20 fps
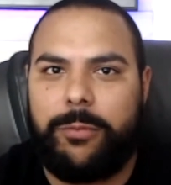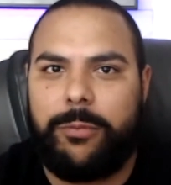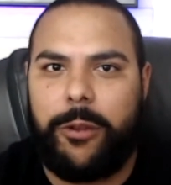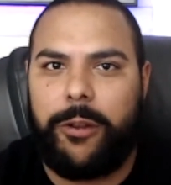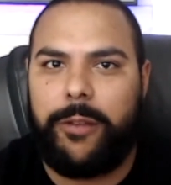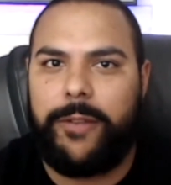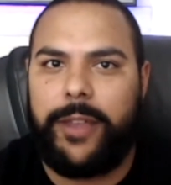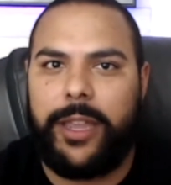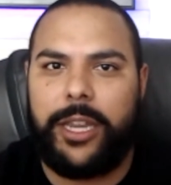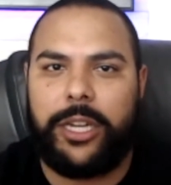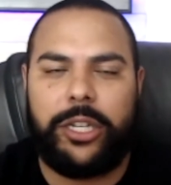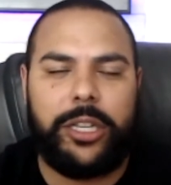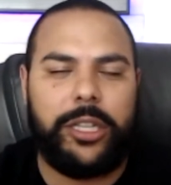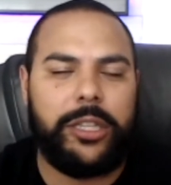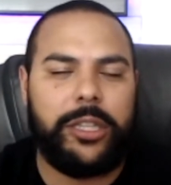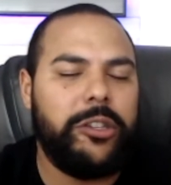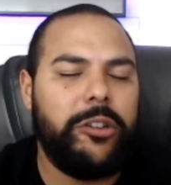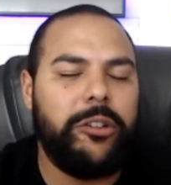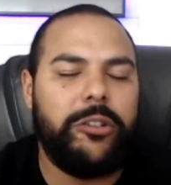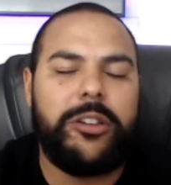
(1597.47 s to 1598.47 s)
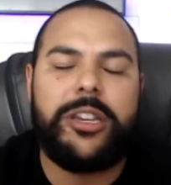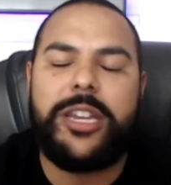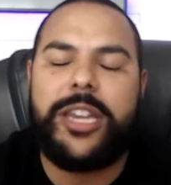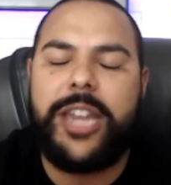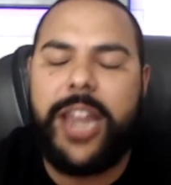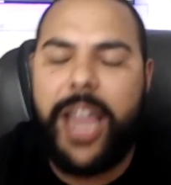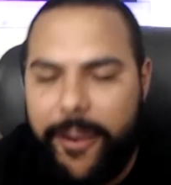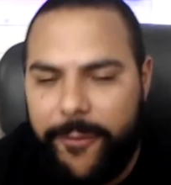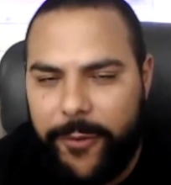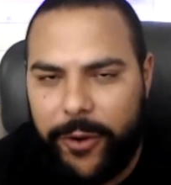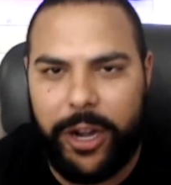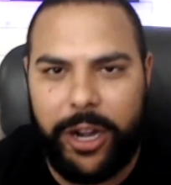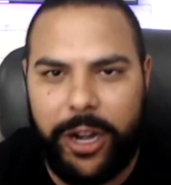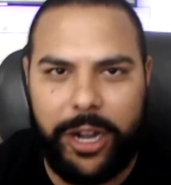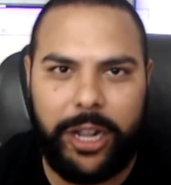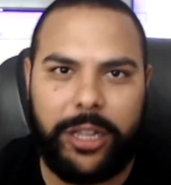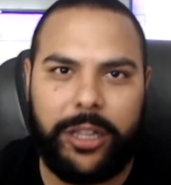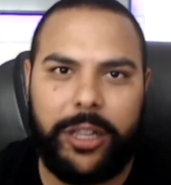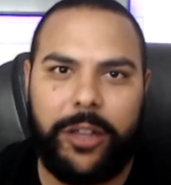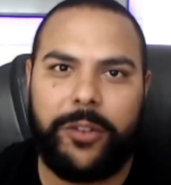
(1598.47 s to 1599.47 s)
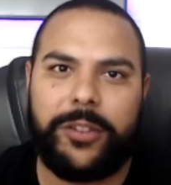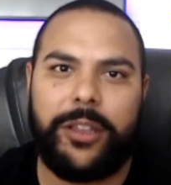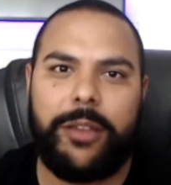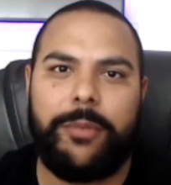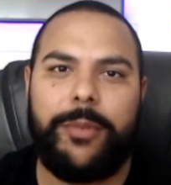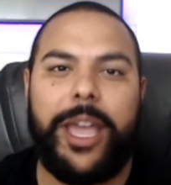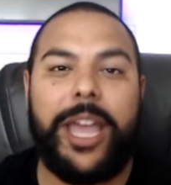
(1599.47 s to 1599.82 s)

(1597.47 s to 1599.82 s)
motivations, you're never going to close them.